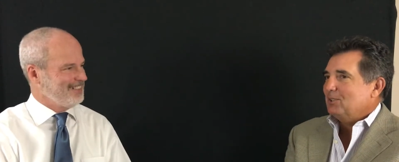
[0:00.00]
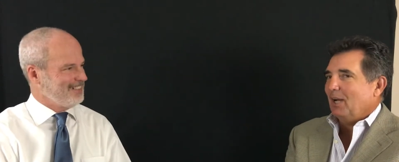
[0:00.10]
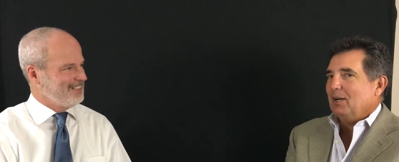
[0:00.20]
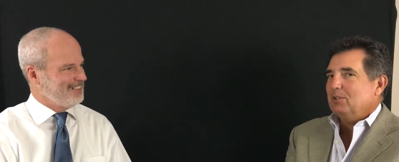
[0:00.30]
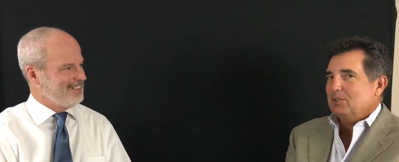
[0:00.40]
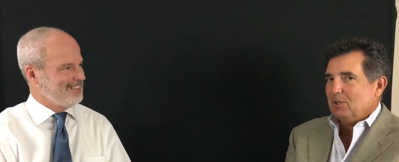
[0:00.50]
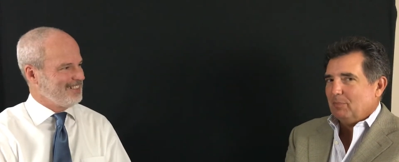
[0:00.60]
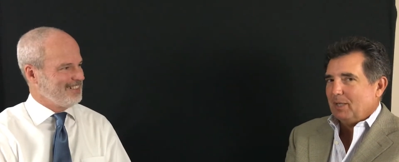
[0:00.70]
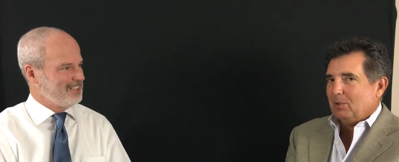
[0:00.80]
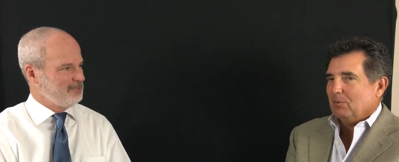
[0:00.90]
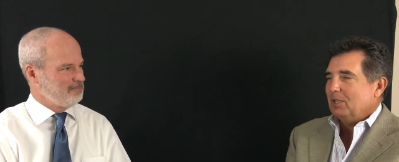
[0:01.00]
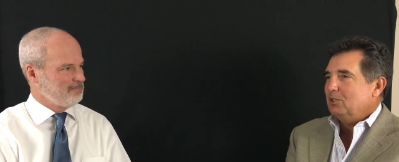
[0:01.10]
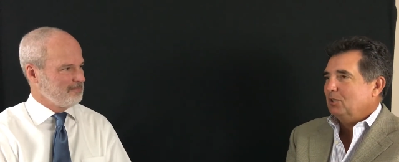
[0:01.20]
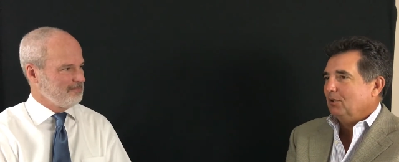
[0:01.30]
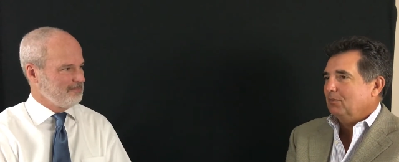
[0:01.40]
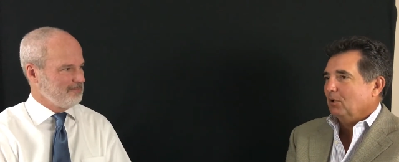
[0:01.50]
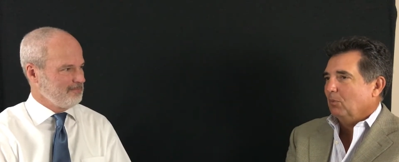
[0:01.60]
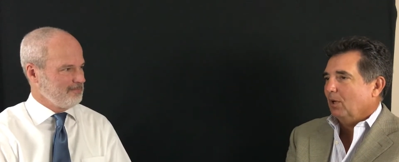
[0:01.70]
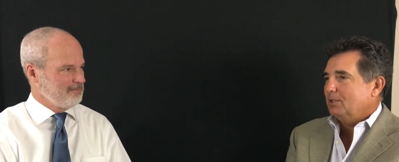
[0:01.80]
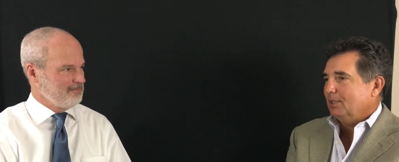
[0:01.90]
Speaker 1: So how could somebody reach you if they're
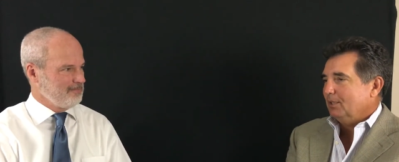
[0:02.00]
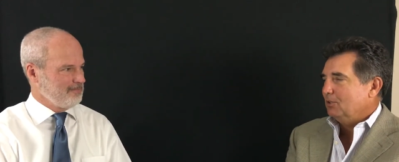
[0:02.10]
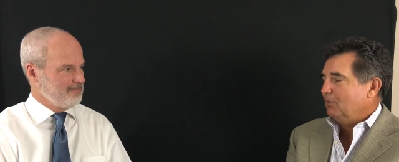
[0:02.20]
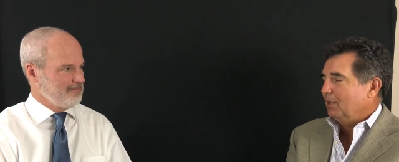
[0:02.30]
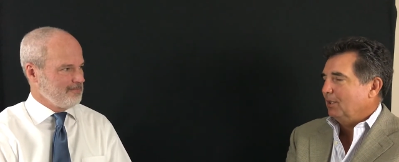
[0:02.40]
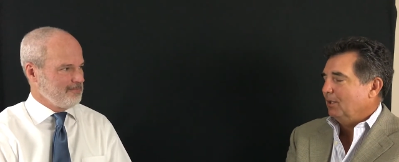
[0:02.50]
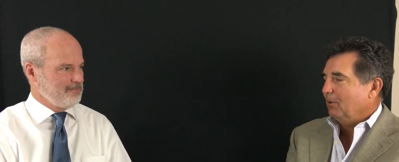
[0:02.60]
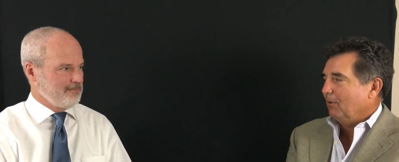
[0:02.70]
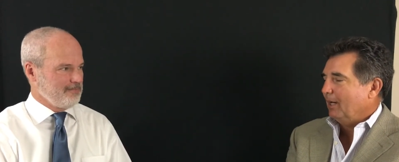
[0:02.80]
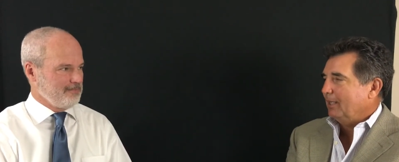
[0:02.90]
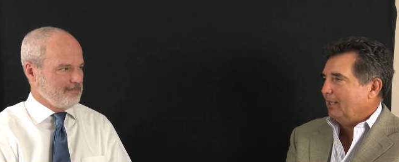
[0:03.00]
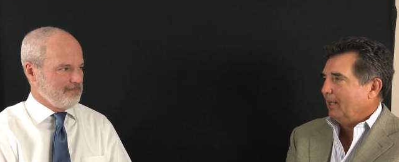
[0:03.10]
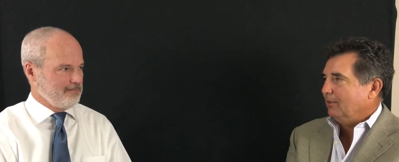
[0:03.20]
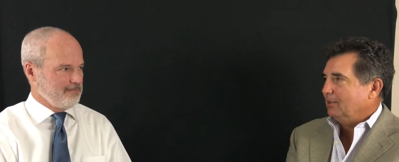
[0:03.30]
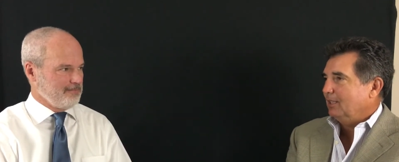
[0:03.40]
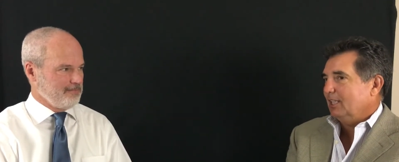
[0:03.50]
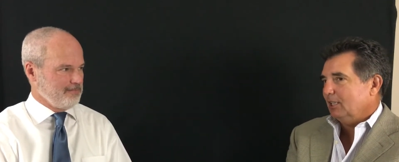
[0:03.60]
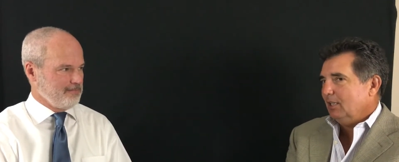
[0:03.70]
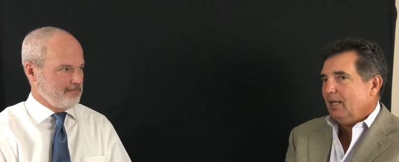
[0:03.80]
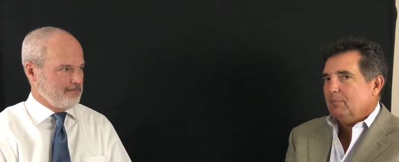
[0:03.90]
watching this video right now and
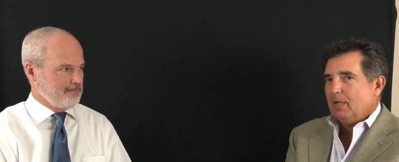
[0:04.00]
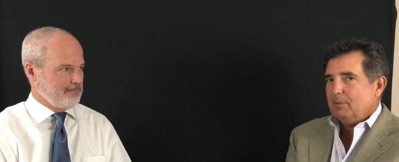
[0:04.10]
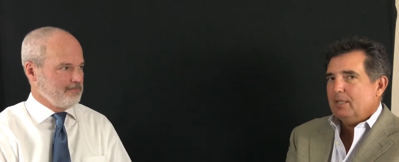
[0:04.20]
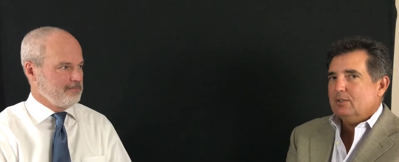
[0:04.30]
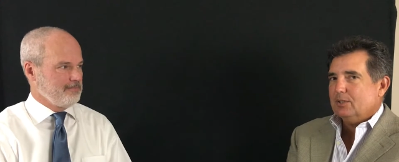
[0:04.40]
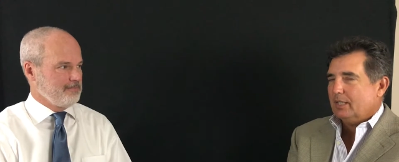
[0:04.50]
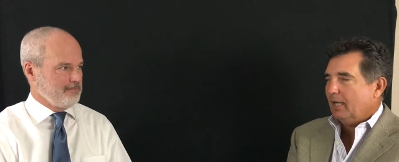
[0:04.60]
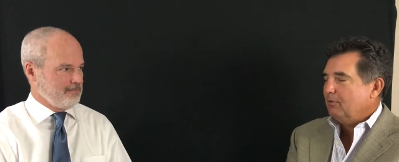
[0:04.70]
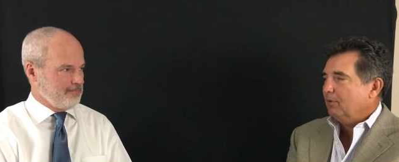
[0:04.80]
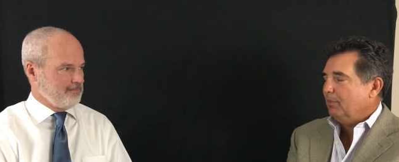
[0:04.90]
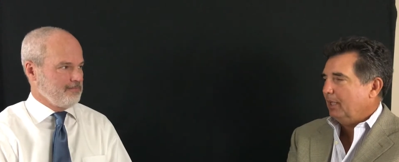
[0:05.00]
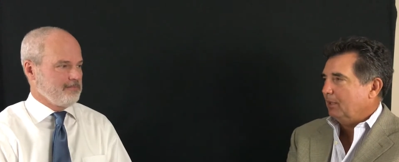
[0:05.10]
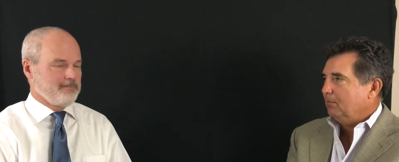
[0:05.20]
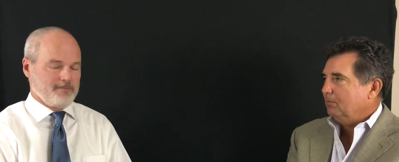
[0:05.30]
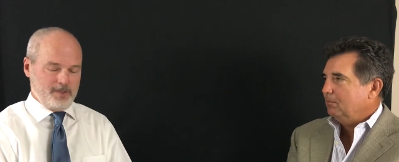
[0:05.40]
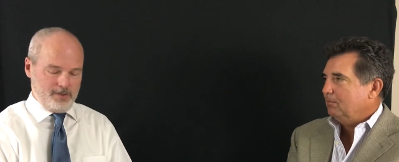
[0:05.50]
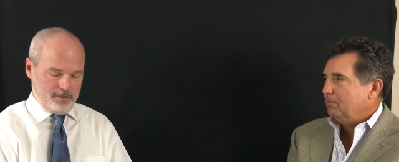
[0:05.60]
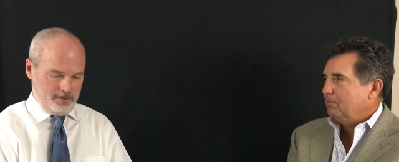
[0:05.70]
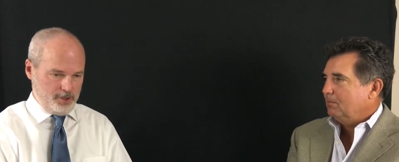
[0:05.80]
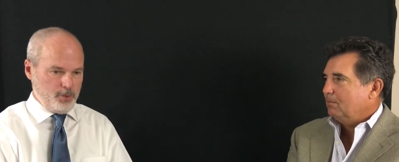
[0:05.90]
thinking, yeah, maybe he's the guy for me?
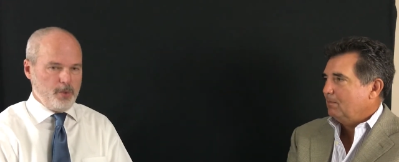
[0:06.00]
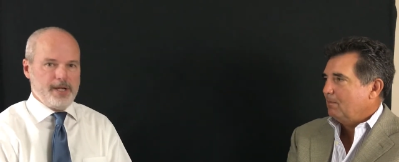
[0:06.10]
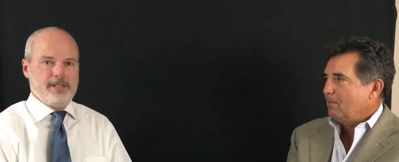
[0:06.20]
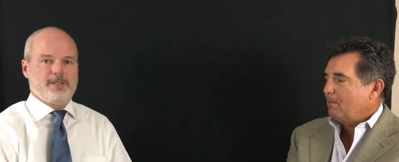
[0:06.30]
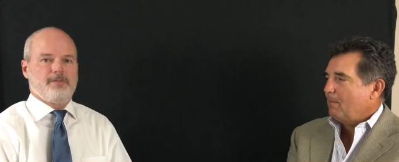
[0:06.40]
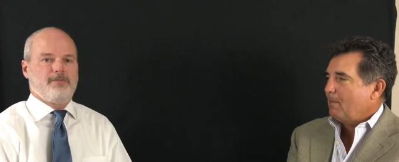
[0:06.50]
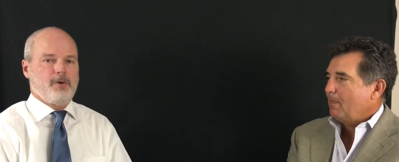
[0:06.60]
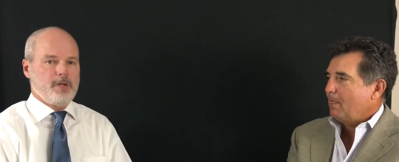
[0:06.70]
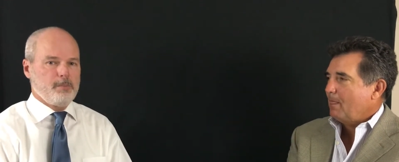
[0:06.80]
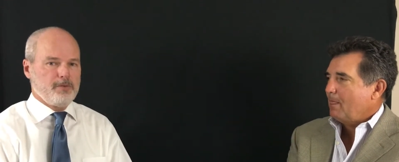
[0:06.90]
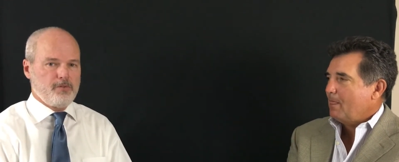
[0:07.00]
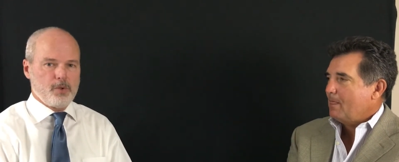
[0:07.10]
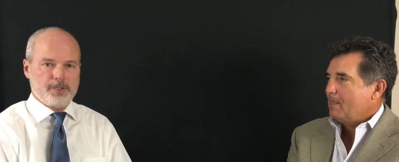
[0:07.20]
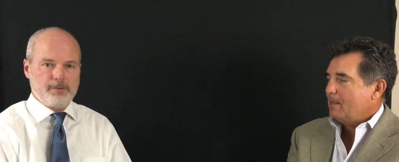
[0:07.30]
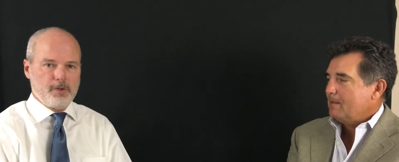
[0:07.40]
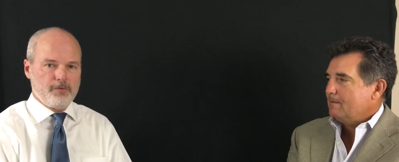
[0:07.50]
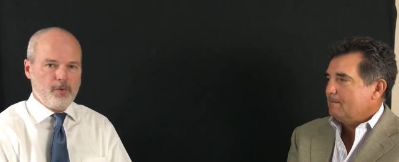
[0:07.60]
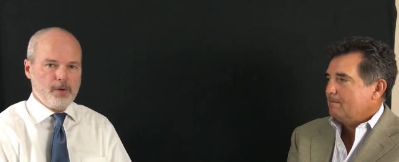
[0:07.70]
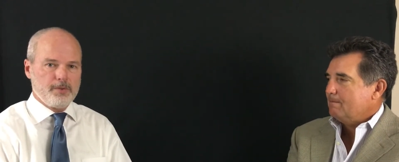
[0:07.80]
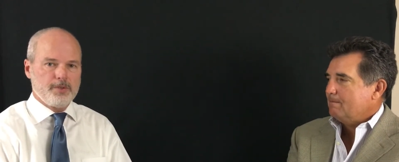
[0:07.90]
Speaker 2: two ways. Phone number
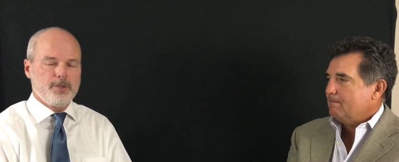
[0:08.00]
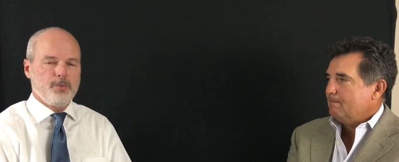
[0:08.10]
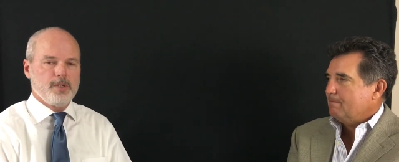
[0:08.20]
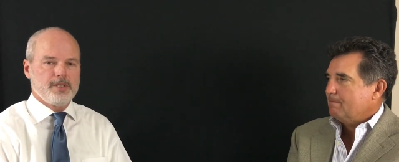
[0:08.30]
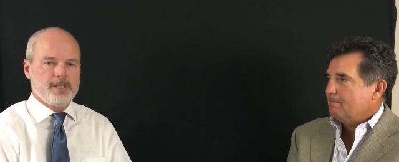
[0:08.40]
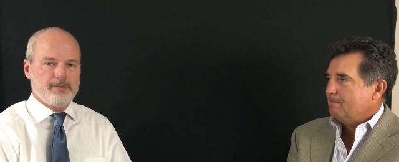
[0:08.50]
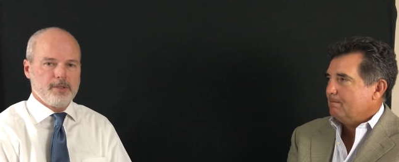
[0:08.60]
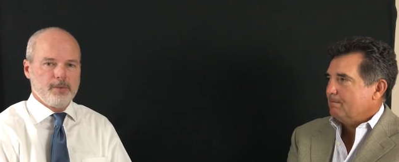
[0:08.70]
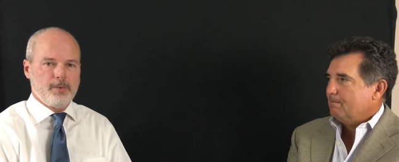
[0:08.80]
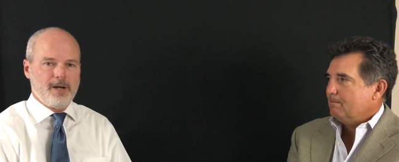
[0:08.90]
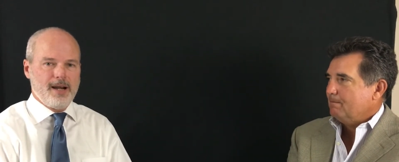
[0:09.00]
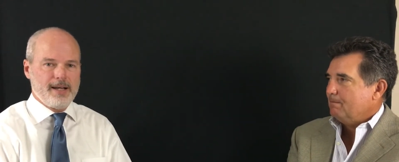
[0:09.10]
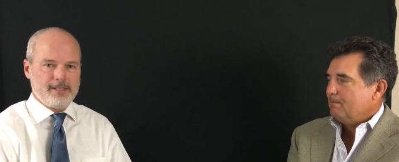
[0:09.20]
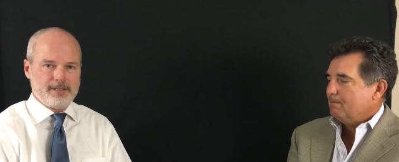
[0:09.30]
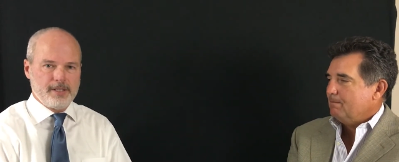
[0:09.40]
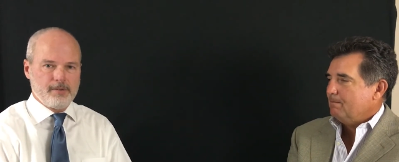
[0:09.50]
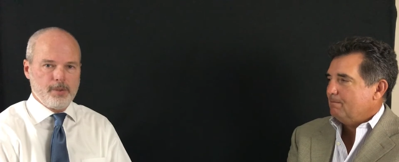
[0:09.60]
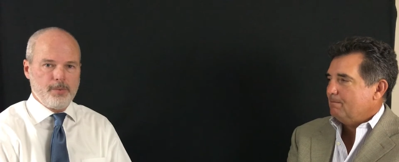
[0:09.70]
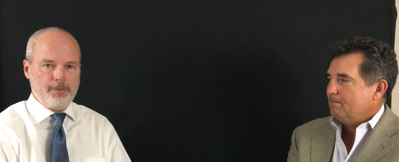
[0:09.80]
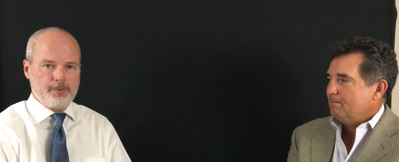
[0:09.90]

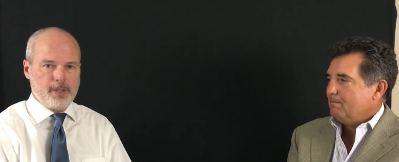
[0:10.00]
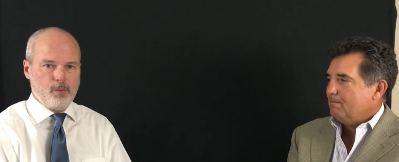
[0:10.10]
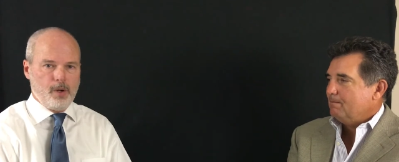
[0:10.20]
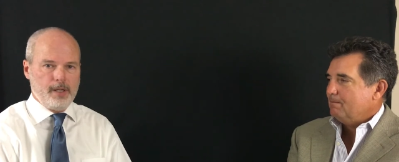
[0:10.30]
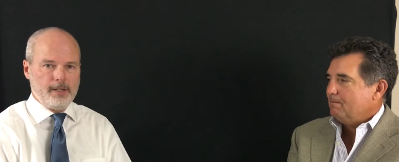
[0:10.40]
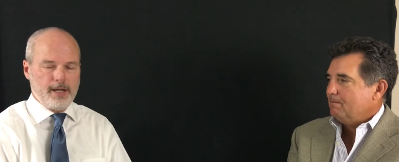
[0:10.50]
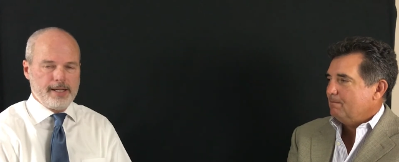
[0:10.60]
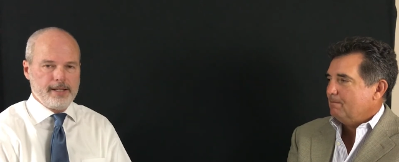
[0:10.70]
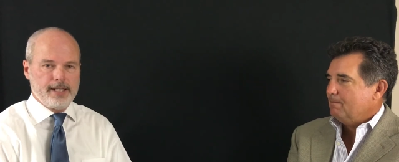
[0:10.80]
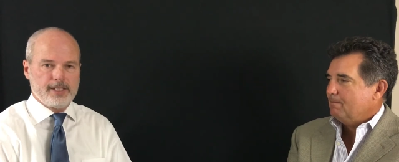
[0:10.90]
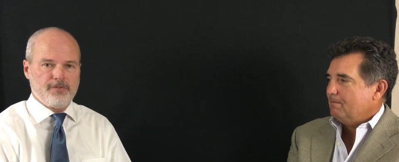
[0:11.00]
404-210-9031. Again, that's